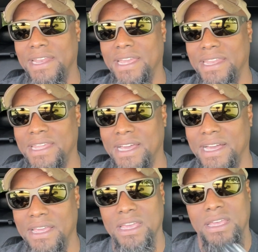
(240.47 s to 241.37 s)

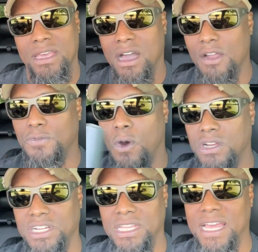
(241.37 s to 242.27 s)
And
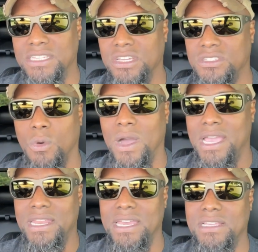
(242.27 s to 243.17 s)
unfortunately, that's just the
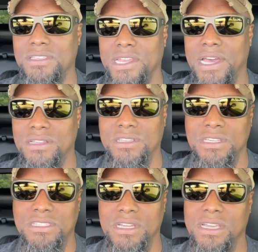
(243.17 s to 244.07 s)
way it is, you know? So
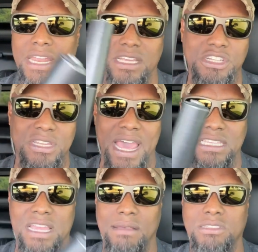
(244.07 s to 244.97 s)
you still gotta get your
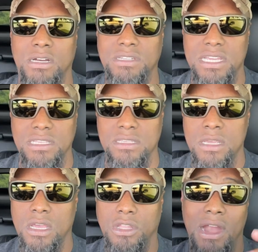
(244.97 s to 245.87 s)
tax stamps on these.
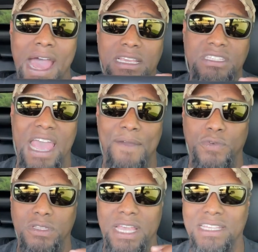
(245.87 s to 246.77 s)
They're out of
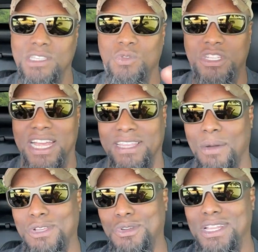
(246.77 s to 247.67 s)
Stafford, Texas, which I
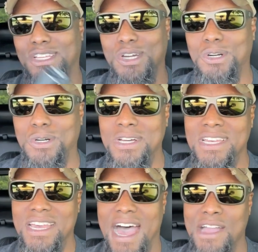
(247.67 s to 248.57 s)
thought was really cool.
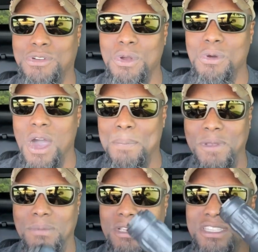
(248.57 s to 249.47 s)
I grew up
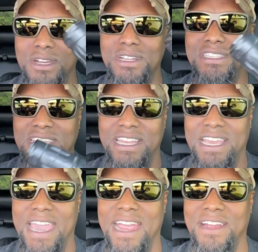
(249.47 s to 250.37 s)
in the Missouri
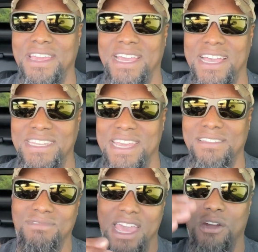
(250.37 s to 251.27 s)
City area, and
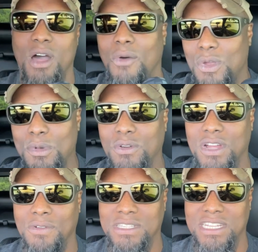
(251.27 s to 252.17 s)
then later on we moved
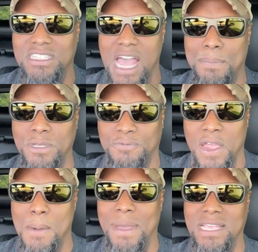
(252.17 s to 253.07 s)
over to the Cypress
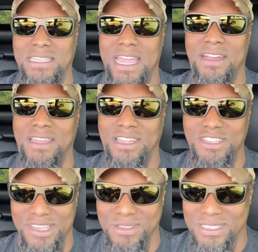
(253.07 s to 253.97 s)
Fairbanks area in
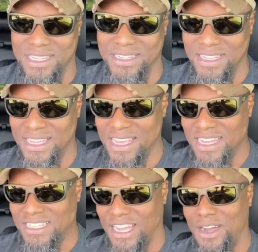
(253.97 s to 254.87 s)
Houston.
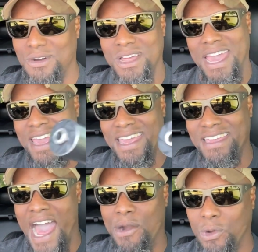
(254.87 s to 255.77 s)
So
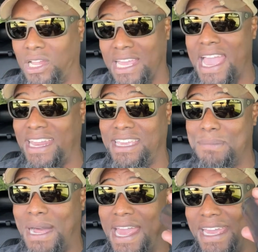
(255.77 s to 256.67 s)
I really had to
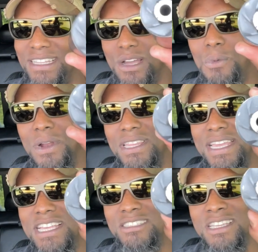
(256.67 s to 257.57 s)
get my hands on one of
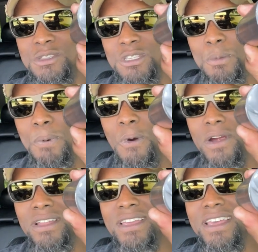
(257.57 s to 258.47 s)
these just to
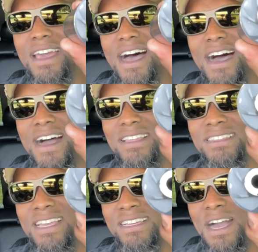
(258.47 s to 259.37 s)
support
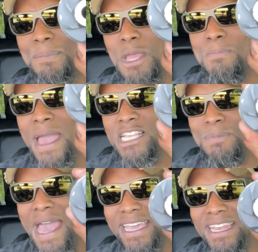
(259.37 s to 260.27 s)
the company based
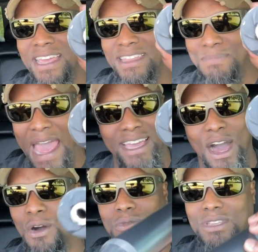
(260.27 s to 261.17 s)
back
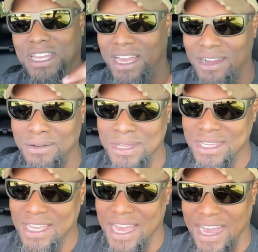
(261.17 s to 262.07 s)
home, you know.
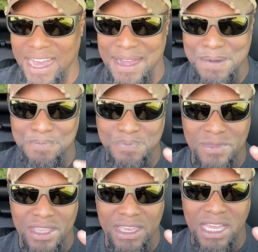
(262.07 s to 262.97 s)

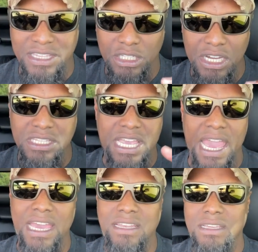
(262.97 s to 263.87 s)
It's a good
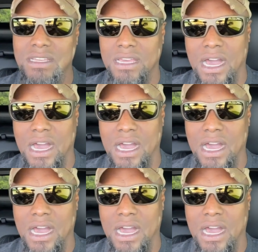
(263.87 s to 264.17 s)
can.